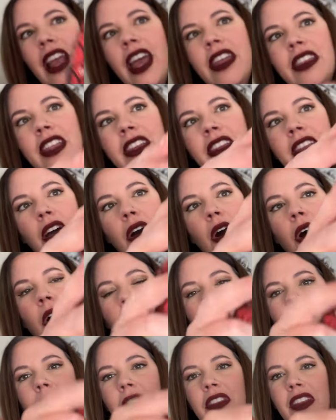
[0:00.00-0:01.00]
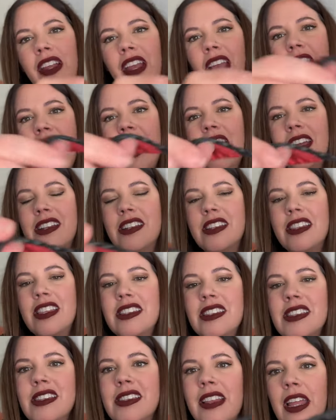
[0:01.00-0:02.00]
and then all around the edge,
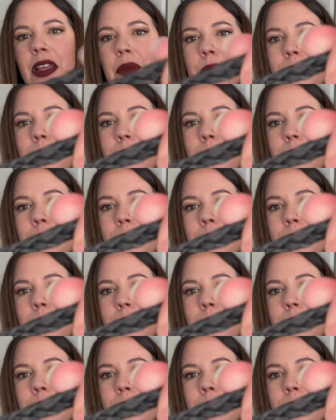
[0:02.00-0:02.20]
this is like